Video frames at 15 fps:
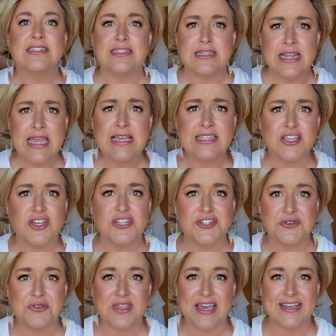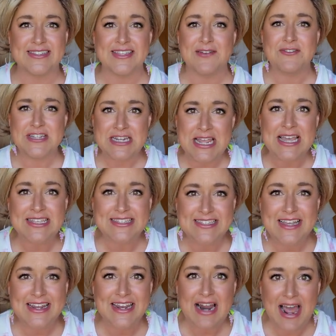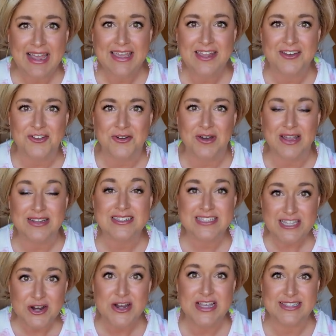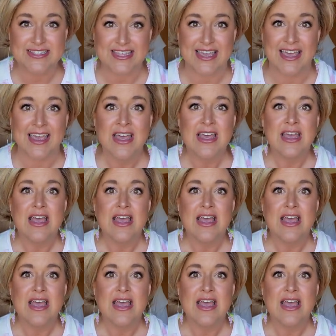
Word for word: Denise could do this. If Denise did it, I can do it. Seriously.